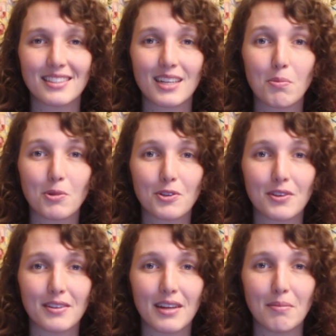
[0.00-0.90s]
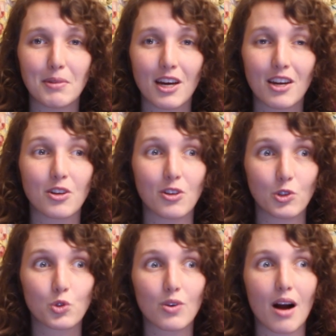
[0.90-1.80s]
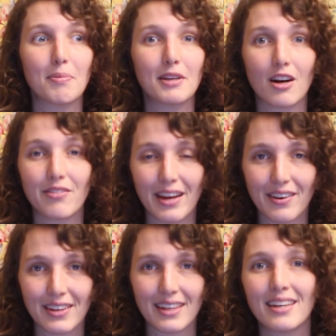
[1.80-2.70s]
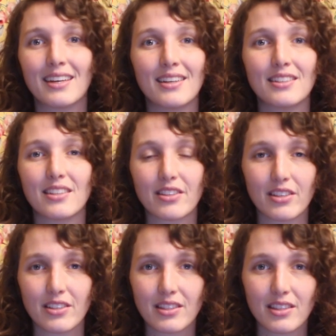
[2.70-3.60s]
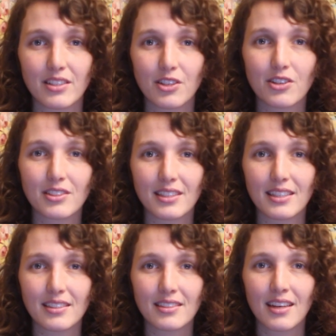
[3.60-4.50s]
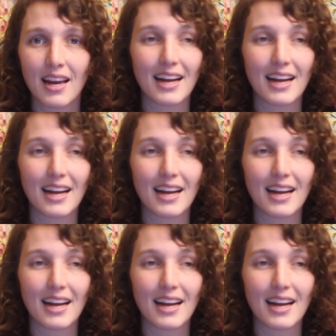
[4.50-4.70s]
Dumbledore and McGonagall dropping off Harry to the Dursleys.